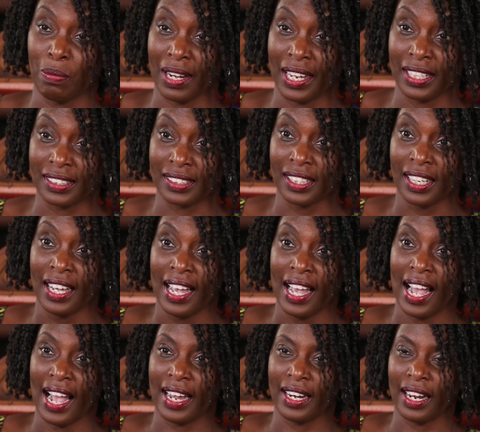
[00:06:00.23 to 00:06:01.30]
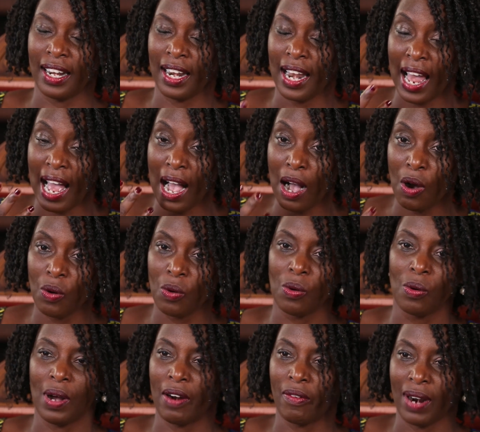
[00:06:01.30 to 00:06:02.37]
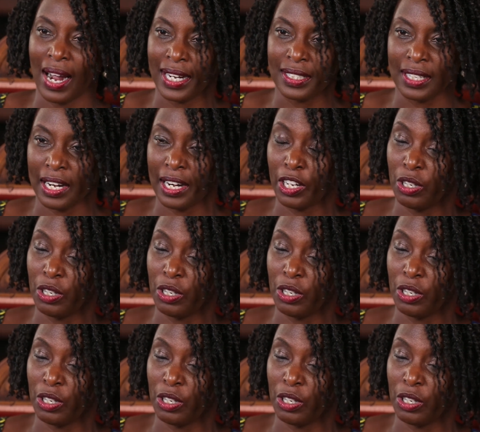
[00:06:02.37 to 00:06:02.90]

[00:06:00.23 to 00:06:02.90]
place and allow a writer and a